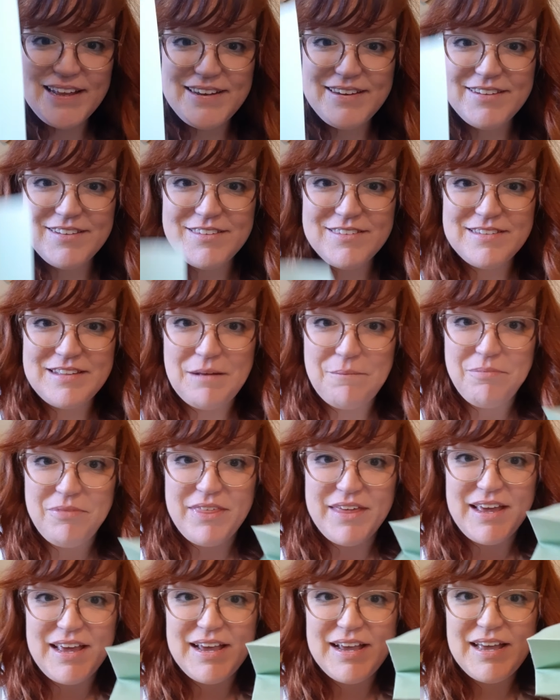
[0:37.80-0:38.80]
into
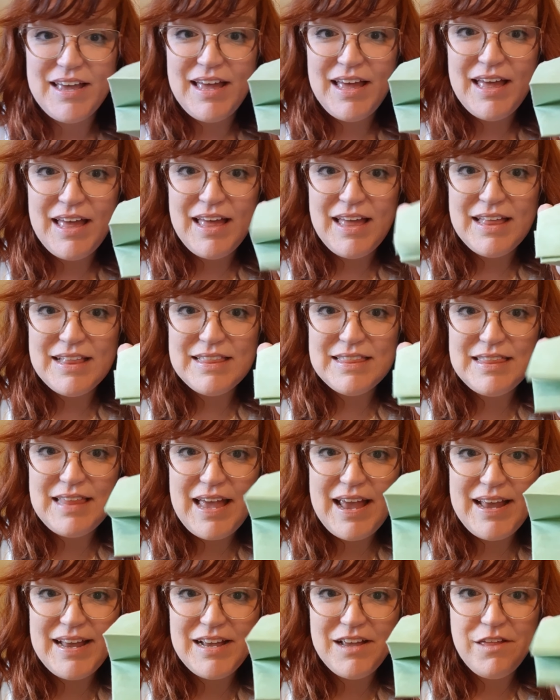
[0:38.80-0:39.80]
something
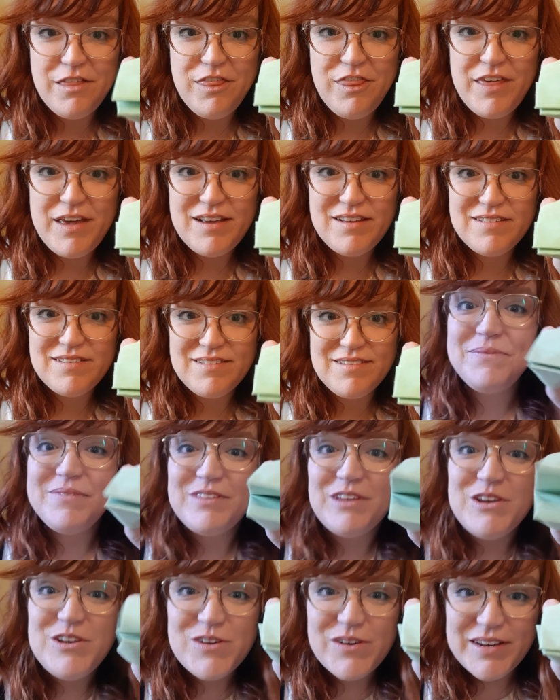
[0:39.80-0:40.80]
like this.
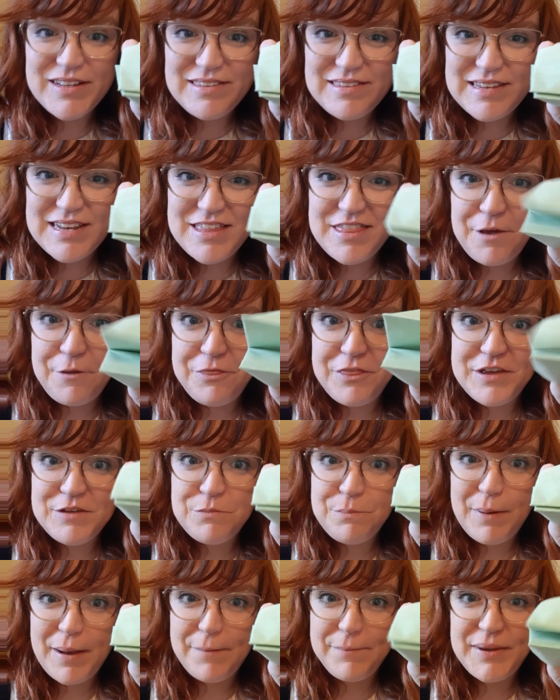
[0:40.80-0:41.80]
So you can see that this
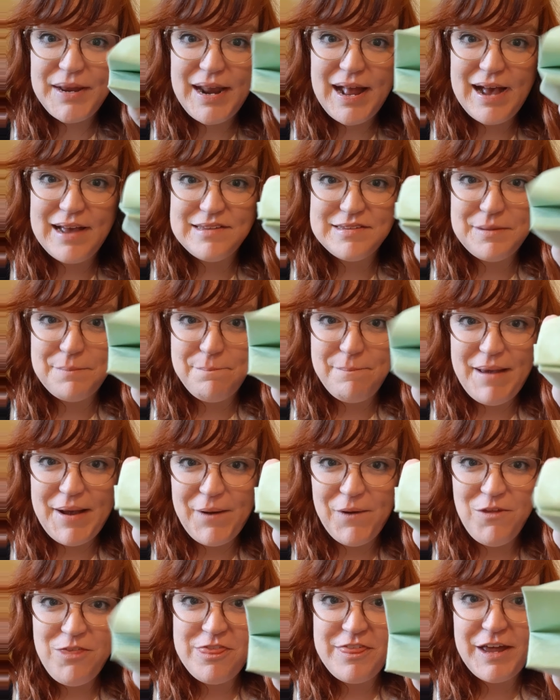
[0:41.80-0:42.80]
puppet has a
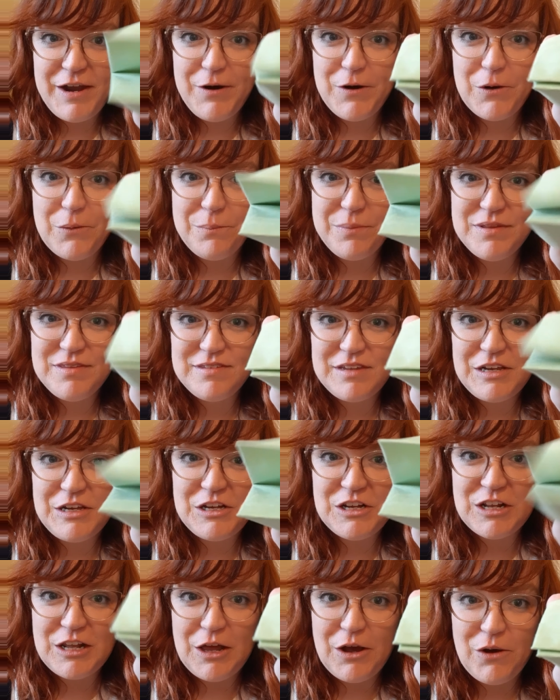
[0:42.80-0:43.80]
mouth that opens and
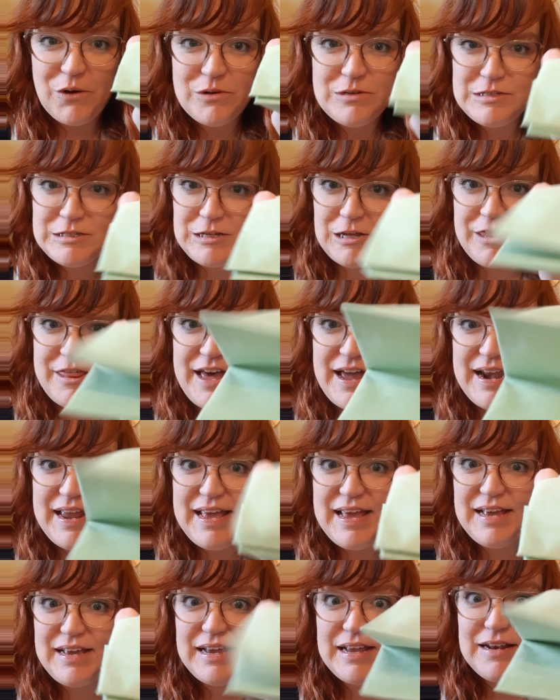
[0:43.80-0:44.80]
closes so
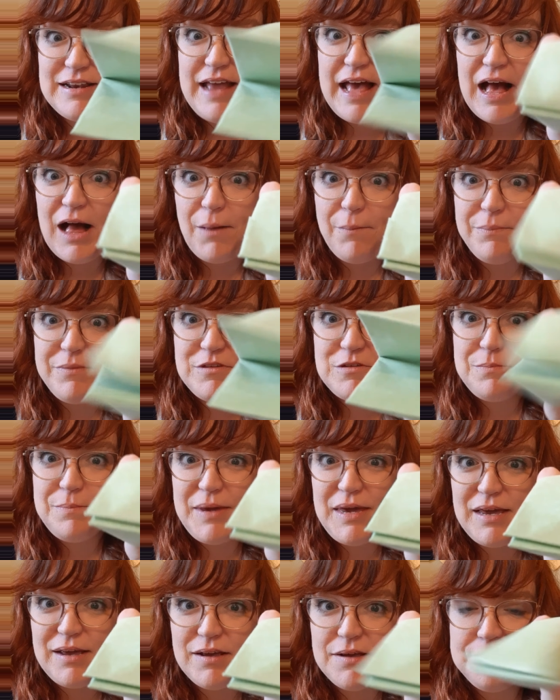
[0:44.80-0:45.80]
that it can help
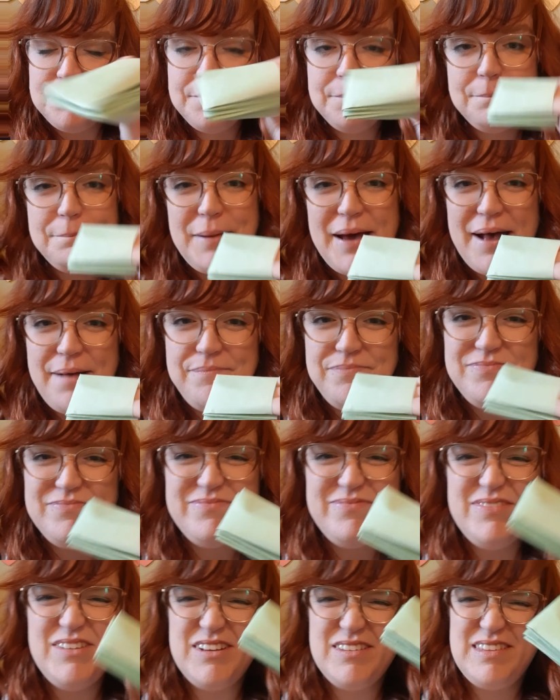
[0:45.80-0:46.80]
speak. But
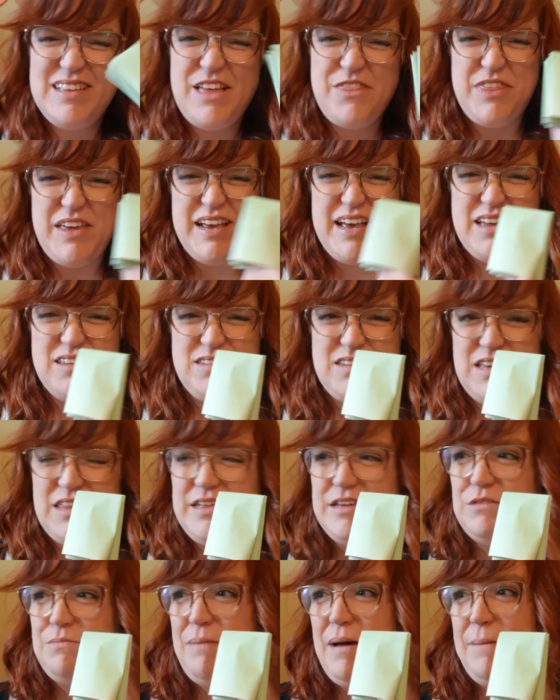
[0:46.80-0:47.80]
there's nothing else to
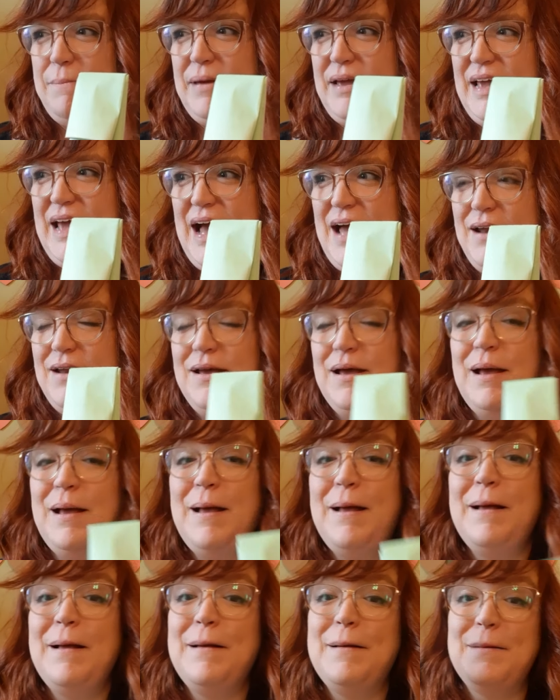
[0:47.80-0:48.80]
this puppet yet.
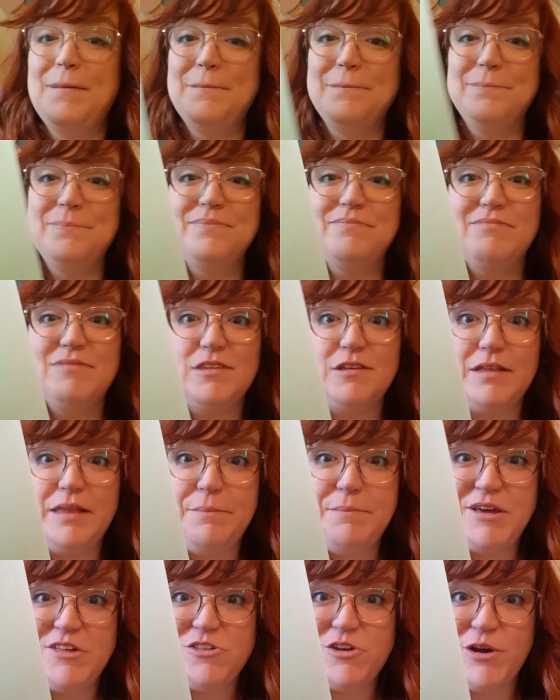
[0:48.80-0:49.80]
So
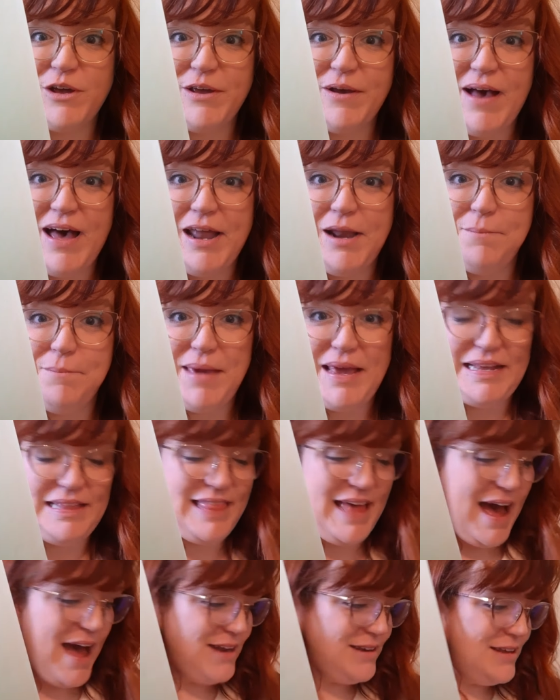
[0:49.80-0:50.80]
let me show you how to make
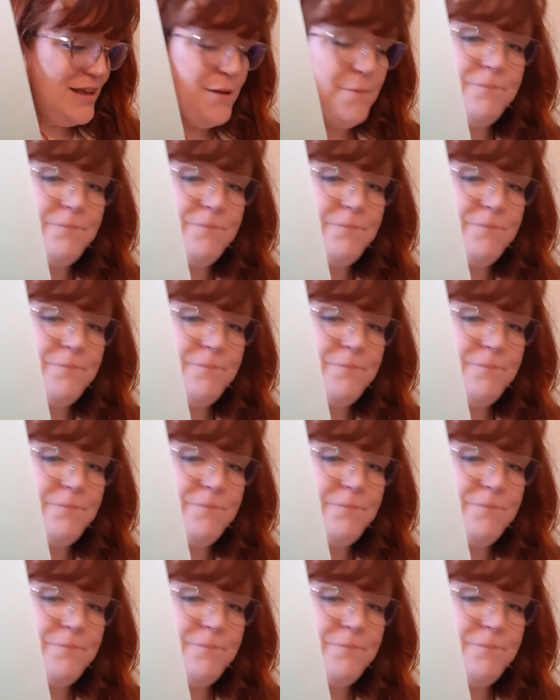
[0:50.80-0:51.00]
that.